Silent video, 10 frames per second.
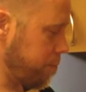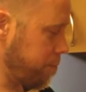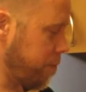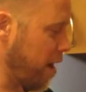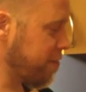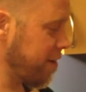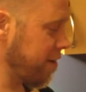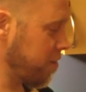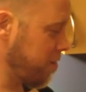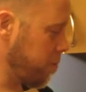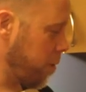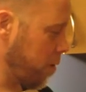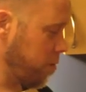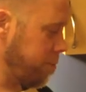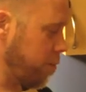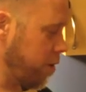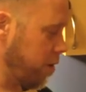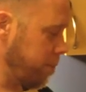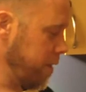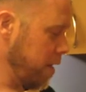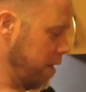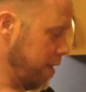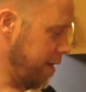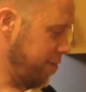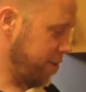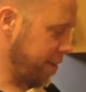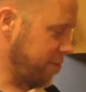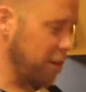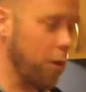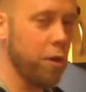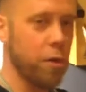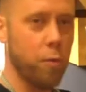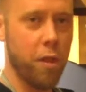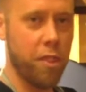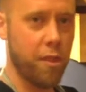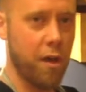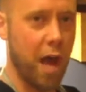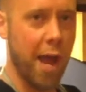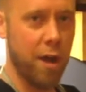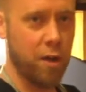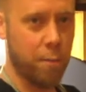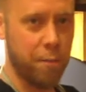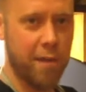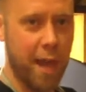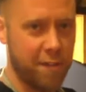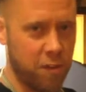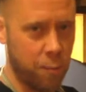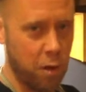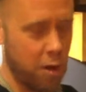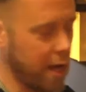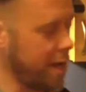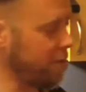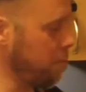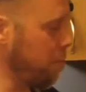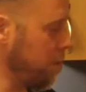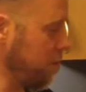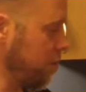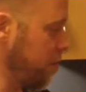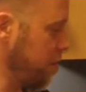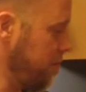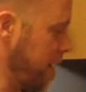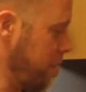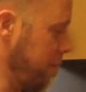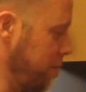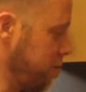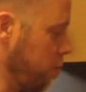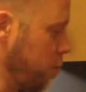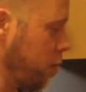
process, a different part of the boil. It's loaded with iron and potassium and all kinds of minerals and vitamins. So we're